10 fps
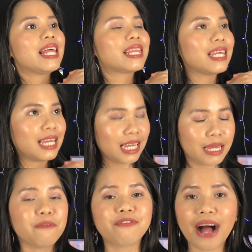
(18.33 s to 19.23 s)

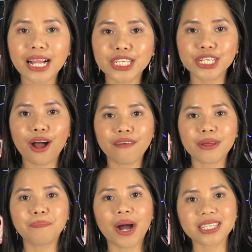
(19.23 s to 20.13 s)
The value of
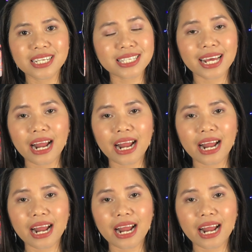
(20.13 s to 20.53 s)
the boxes that